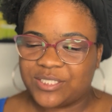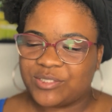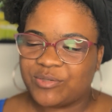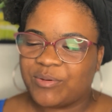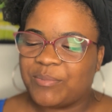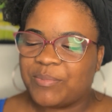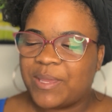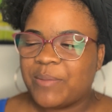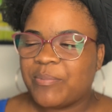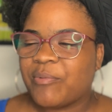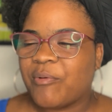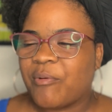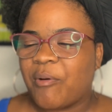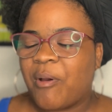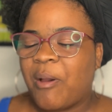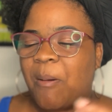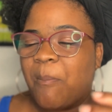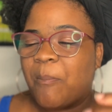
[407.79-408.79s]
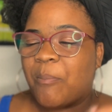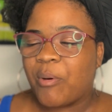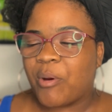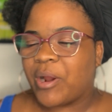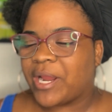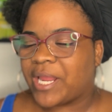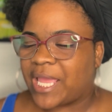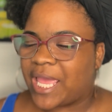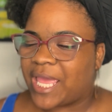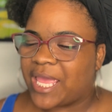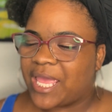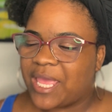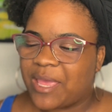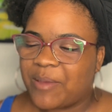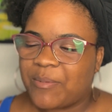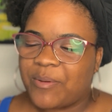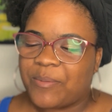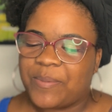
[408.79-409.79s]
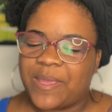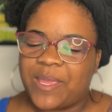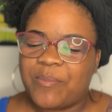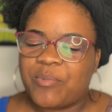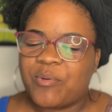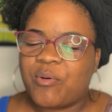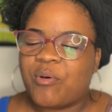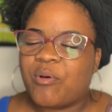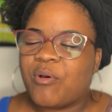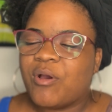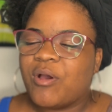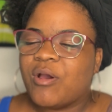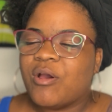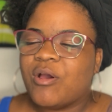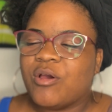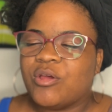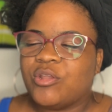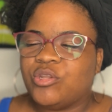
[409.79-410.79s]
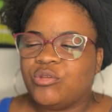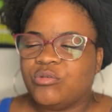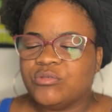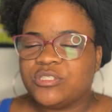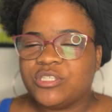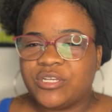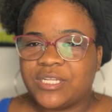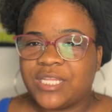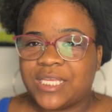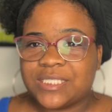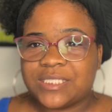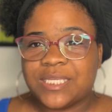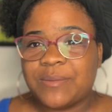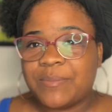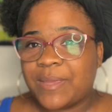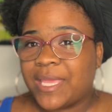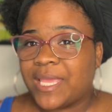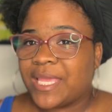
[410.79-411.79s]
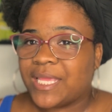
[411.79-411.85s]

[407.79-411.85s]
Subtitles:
So when people bark at him and people do certain things to him,